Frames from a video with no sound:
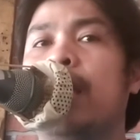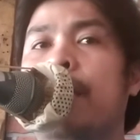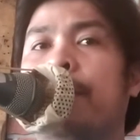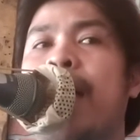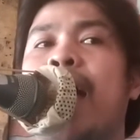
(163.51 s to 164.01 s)

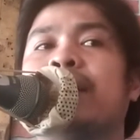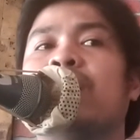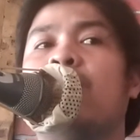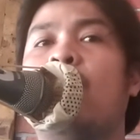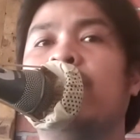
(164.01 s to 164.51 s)
impact
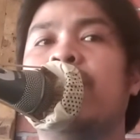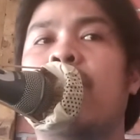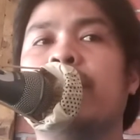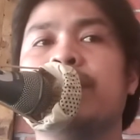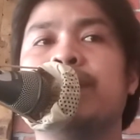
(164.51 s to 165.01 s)
not only
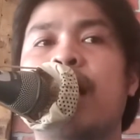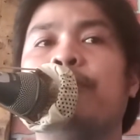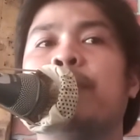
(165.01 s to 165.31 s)
on yourself,